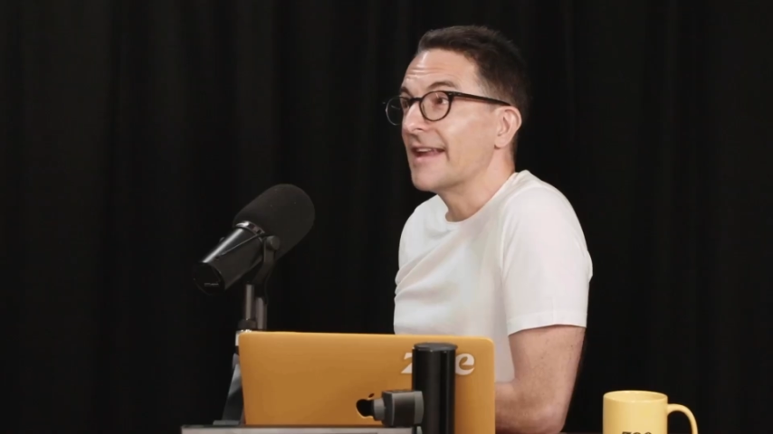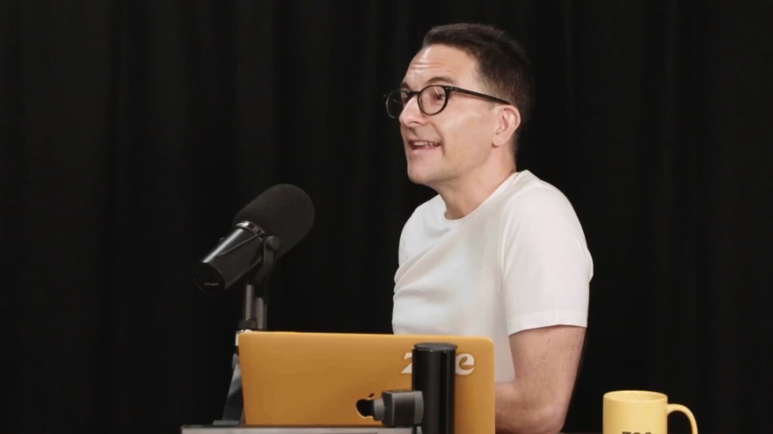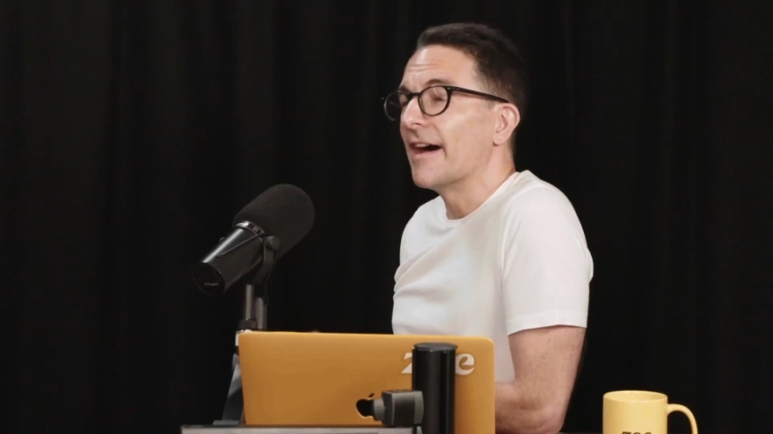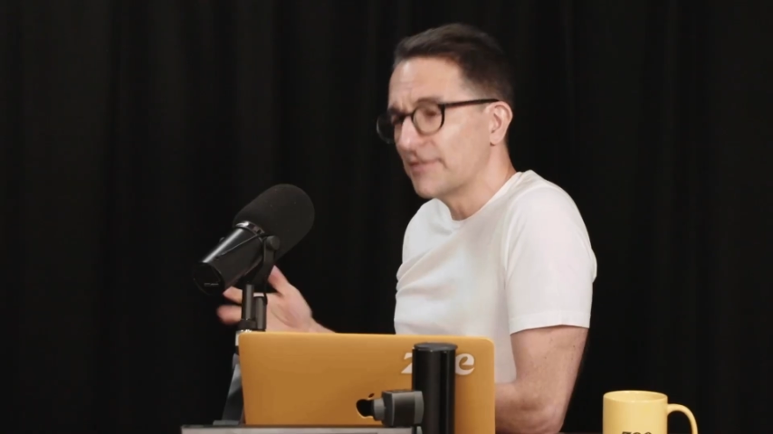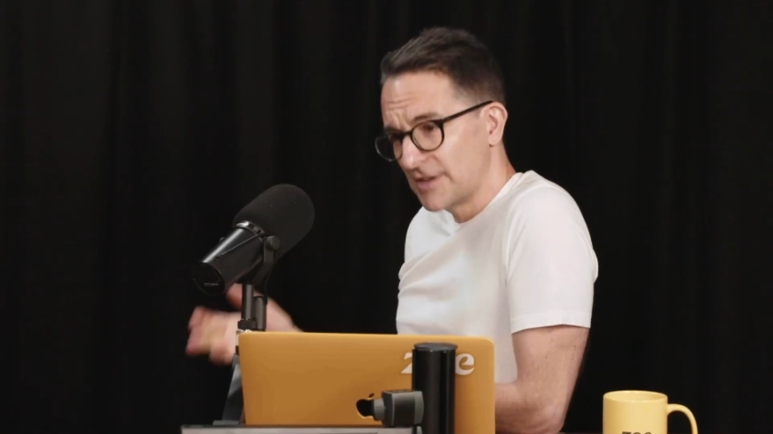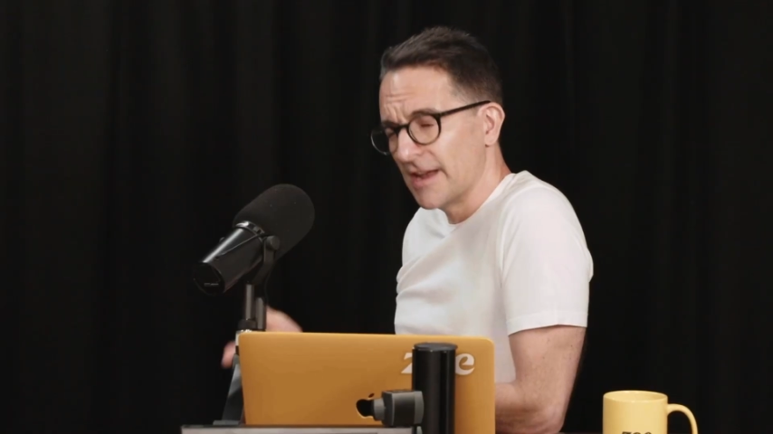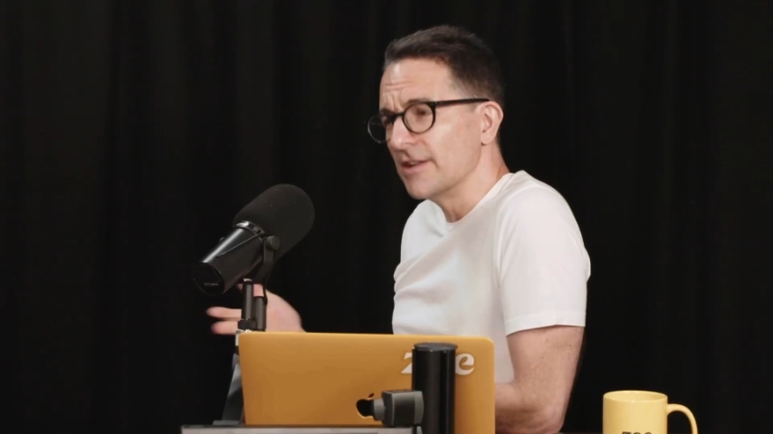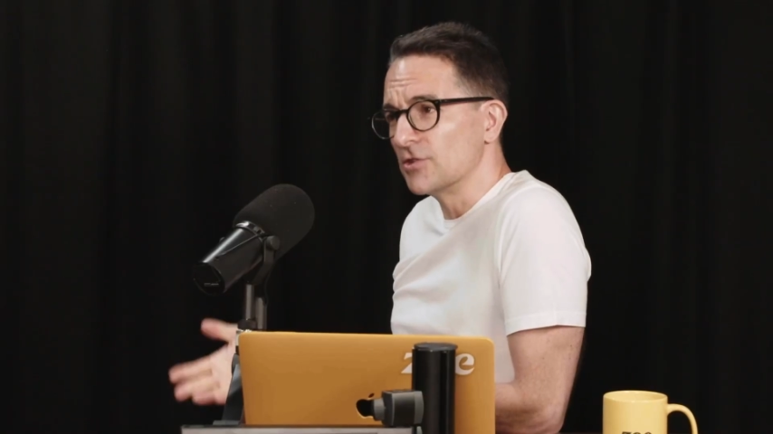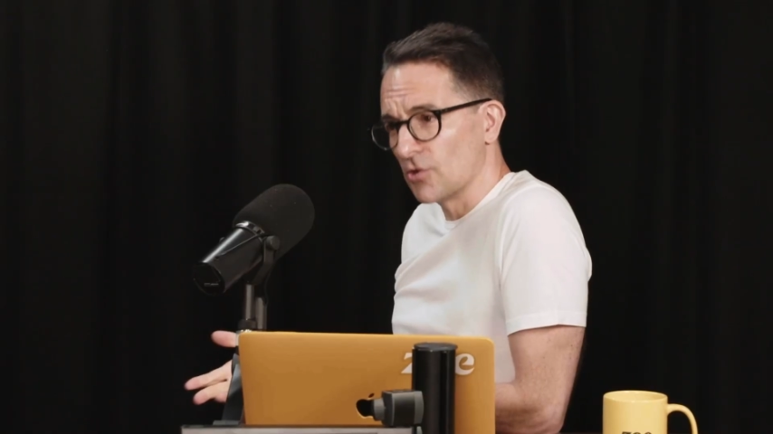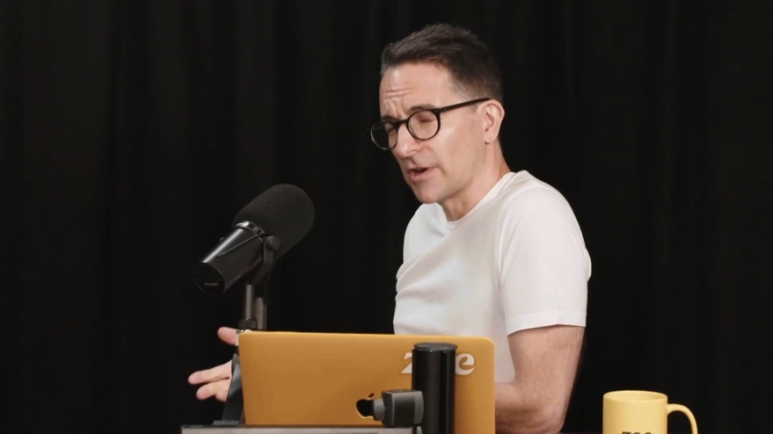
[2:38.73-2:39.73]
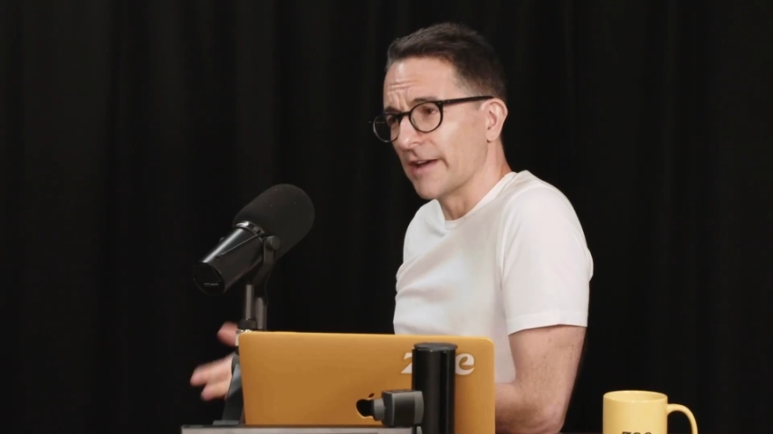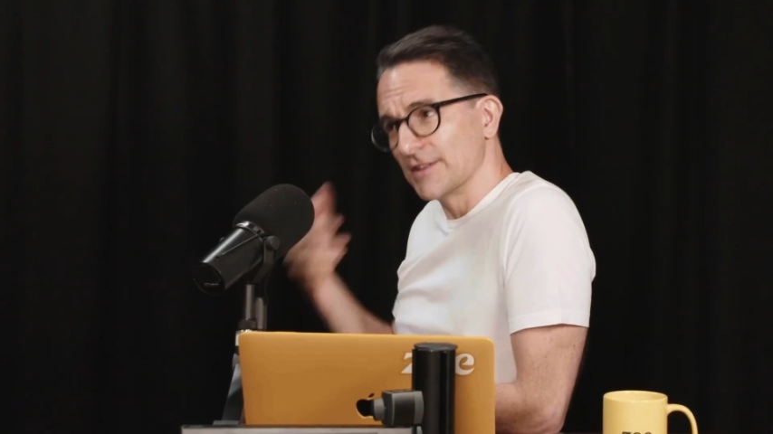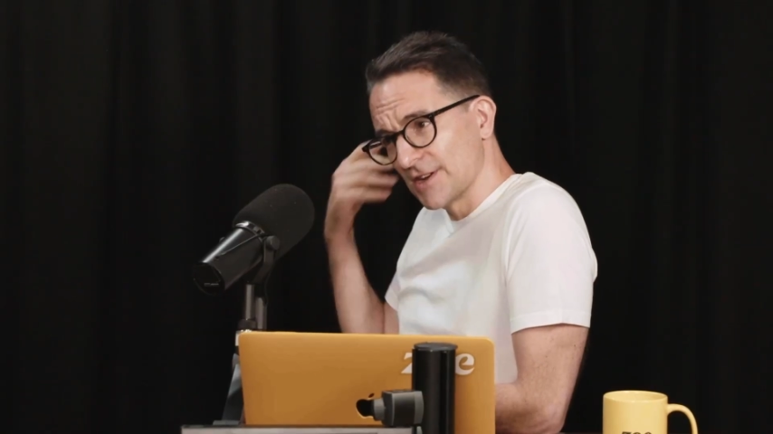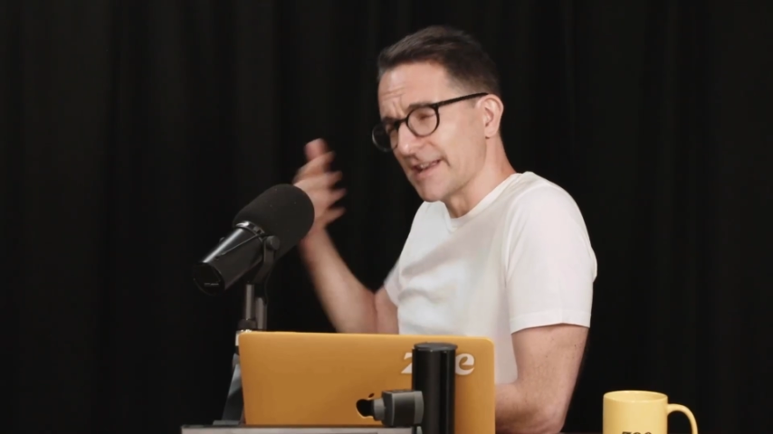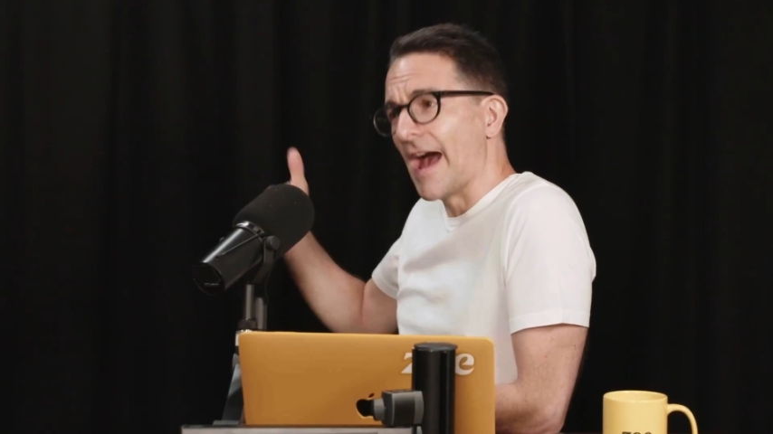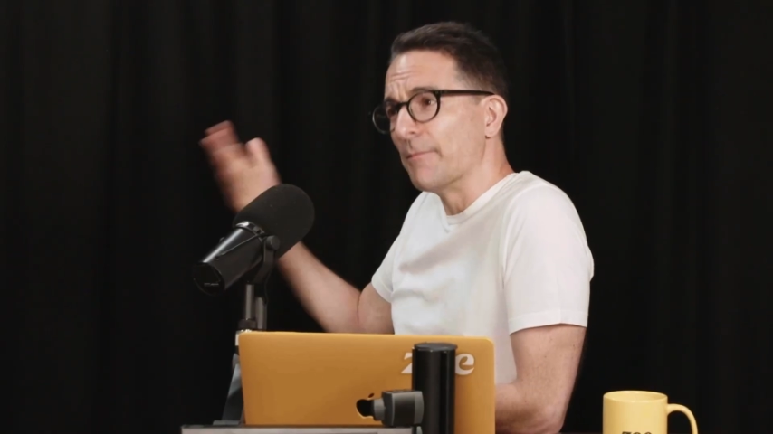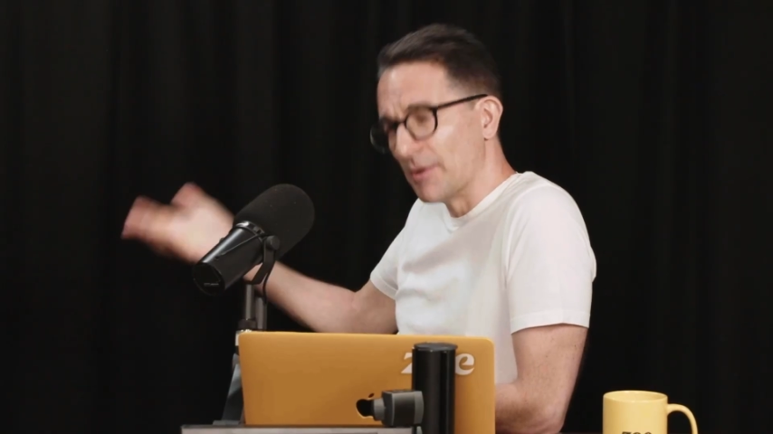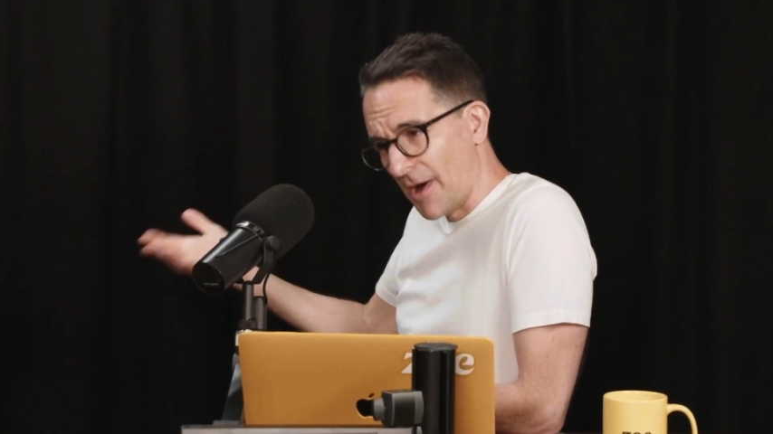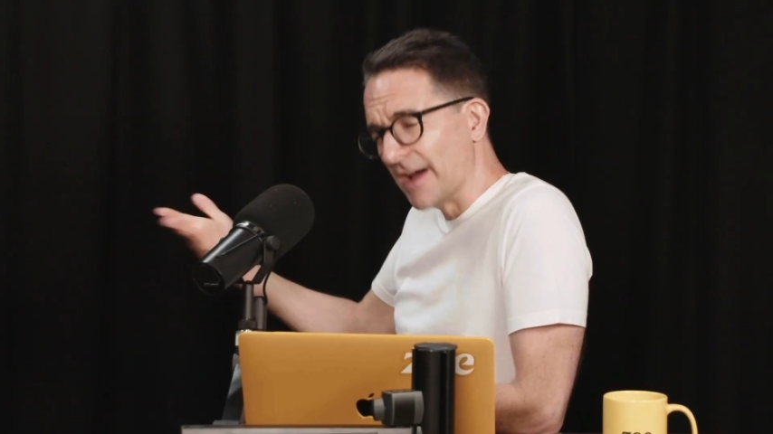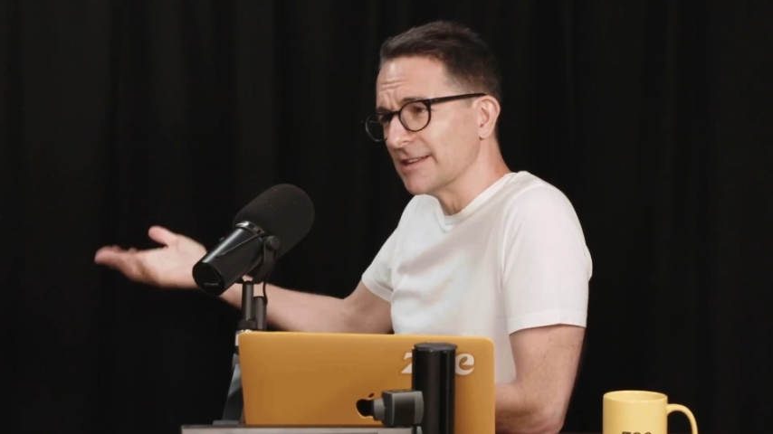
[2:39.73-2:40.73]
I love to hear you talk like this, because I
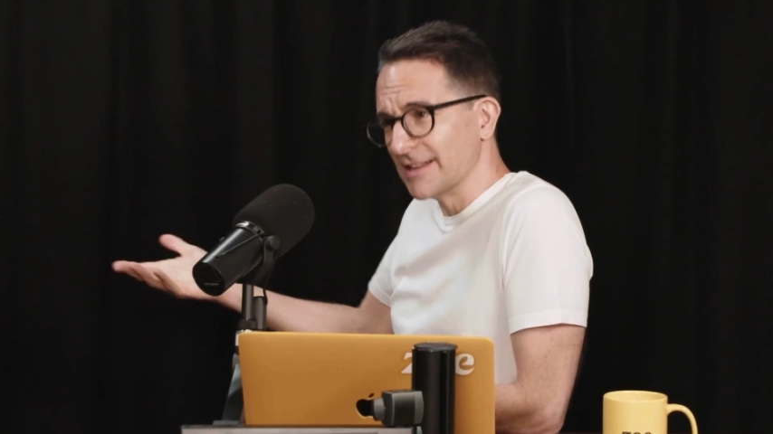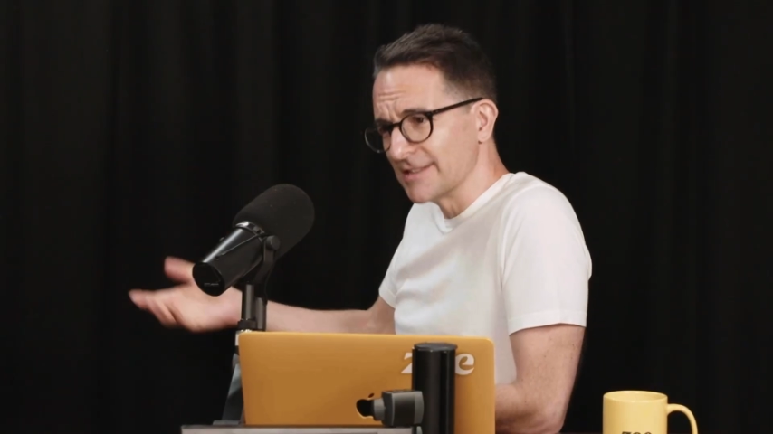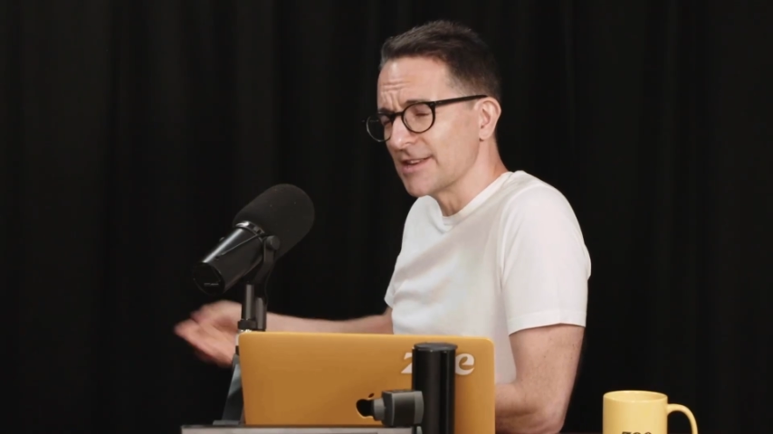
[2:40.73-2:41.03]
am reminded,